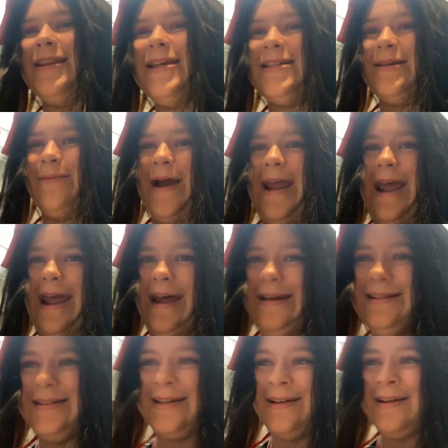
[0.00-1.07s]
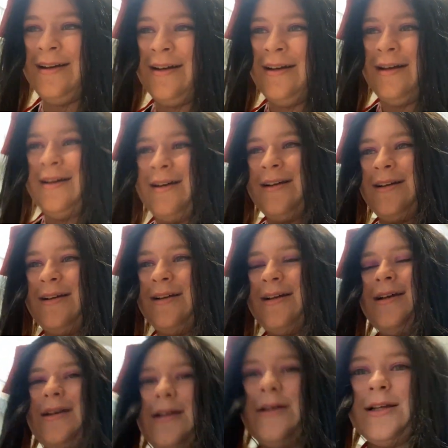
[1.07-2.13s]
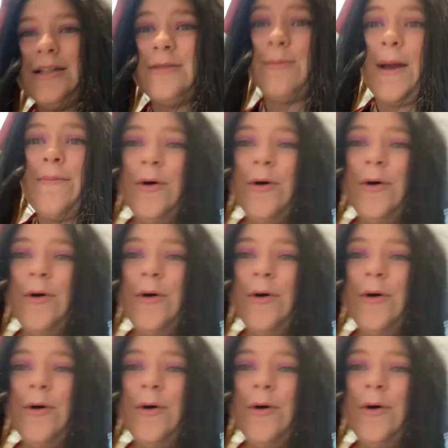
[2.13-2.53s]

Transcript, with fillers: this in my hand. He He's really my